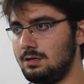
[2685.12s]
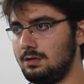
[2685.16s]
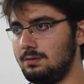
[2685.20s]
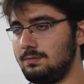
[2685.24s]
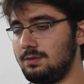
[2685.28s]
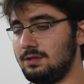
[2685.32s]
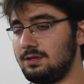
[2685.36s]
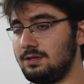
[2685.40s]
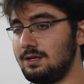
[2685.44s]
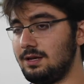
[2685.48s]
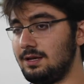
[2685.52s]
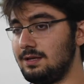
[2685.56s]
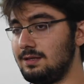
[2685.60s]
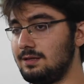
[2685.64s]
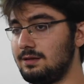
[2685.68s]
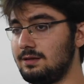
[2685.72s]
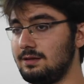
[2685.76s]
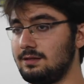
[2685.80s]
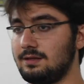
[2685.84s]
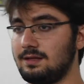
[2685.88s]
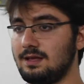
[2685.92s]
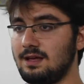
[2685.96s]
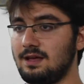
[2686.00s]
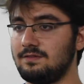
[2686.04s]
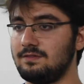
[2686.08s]
but they
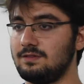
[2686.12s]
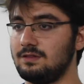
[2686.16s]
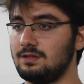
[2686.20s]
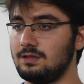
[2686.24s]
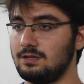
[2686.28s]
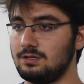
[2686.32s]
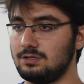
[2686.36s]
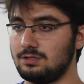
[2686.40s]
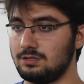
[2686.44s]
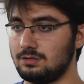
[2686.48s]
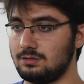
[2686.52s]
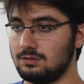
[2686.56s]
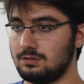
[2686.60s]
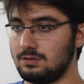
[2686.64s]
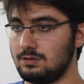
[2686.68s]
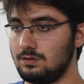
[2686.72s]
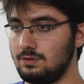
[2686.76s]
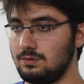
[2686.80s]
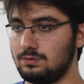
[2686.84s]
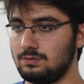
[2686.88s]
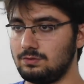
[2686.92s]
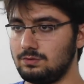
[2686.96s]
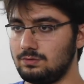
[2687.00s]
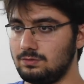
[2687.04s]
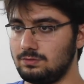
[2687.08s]
didn't have a nation to go
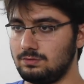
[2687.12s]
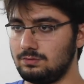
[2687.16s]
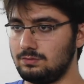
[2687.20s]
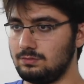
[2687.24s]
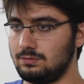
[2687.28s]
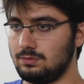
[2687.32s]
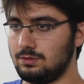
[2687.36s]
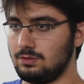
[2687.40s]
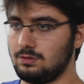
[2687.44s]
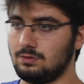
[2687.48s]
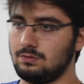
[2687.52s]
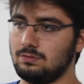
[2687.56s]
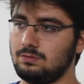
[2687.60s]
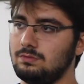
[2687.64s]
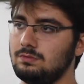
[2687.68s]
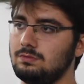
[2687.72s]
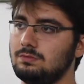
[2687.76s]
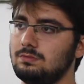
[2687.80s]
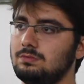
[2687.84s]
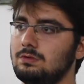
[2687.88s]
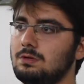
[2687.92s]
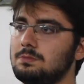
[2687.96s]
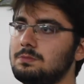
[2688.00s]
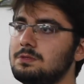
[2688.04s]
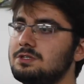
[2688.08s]
to.
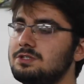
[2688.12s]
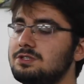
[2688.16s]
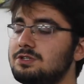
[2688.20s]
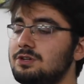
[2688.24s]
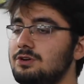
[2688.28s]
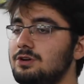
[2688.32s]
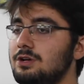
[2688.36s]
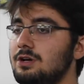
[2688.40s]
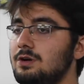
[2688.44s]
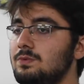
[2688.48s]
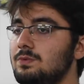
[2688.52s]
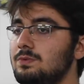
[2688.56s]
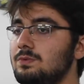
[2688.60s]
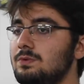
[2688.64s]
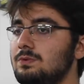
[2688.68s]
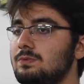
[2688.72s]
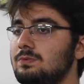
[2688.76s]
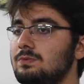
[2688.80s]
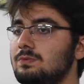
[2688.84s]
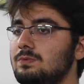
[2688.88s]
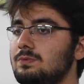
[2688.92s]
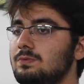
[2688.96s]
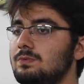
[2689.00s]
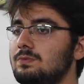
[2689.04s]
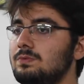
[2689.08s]
I mean, Syria.
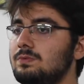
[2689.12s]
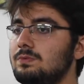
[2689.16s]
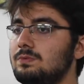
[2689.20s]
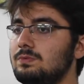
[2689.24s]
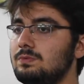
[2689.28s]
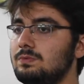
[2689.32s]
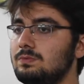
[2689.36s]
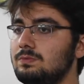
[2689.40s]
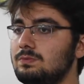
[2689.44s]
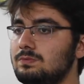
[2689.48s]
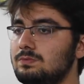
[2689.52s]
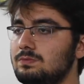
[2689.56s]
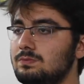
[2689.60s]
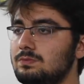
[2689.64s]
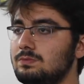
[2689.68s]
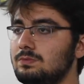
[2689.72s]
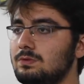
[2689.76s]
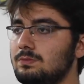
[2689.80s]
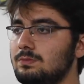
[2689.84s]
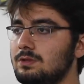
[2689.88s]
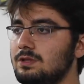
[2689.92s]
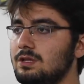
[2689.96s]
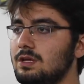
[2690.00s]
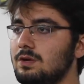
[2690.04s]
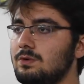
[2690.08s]
I
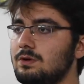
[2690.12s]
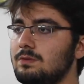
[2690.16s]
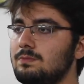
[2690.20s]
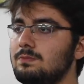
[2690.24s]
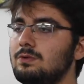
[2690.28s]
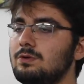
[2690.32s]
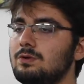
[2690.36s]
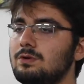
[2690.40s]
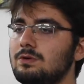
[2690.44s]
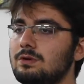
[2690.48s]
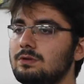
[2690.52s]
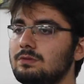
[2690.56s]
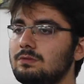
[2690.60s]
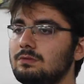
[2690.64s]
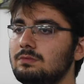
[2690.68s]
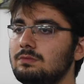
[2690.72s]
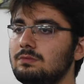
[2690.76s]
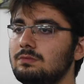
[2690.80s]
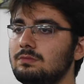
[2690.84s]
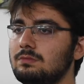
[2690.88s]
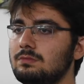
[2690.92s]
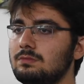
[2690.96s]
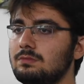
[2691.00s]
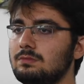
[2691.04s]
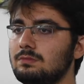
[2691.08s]
mean, they were born
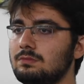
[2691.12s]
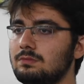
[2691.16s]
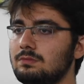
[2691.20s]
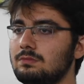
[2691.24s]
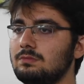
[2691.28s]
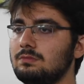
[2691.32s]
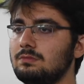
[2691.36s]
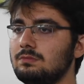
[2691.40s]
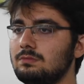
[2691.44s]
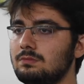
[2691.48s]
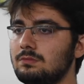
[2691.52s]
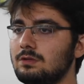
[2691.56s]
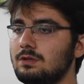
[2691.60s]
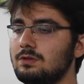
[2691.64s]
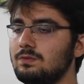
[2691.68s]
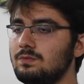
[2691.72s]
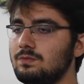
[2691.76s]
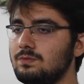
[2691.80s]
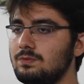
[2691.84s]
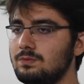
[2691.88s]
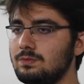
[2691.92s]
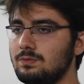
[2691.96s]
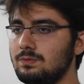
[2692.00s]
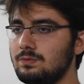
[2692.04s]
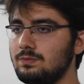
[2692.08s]
and
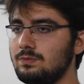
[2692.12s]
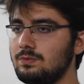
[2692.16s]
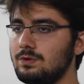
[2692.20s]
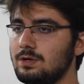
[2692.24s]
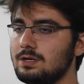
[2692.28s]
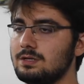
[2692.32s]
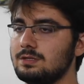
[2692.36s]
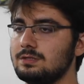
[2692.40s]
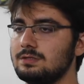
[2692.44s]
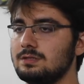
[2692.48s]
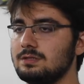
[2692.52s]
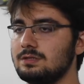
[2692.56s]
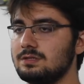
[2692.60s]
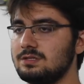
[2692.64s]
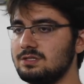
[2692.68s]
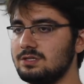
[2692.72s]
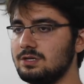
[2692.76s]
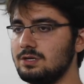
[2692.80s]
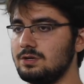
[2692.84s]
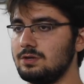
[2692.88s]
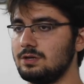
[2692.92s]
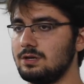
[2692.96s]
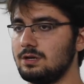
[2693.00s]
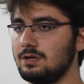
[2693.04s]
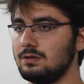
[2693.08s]
raised in
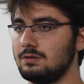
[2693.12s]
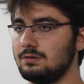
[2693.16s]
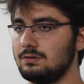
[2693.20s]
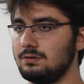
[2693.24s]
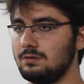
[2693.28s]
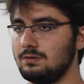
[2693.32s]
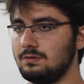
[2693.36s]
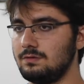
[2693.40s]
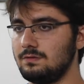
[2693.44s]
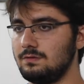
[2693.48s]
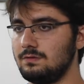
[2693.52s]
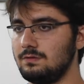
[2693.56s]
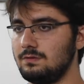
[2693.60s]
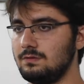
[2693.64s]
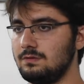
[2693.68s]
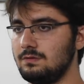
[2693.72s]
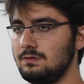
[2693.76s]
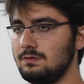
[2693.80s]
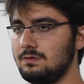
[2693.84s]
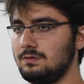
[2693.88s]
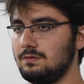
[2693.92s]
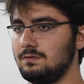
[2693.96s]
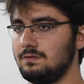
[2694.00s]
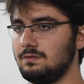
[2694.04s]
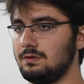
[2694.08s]
Syria
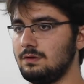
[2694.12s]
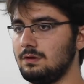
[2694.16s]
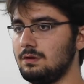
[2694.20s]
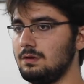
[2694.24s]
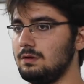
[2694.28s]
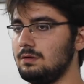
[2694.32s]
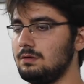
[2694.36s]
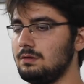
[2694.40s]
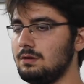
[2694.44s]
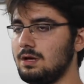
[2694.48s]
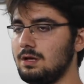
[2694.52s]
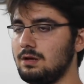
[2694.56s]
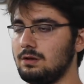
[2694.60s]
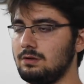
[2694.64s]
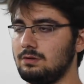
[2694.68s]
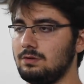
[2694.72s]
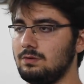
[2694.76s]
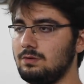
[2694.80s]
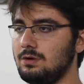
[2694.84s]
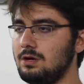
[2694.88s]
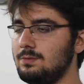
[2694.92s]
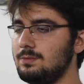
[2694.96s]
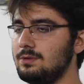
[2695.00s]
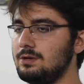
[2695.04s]
for I don't know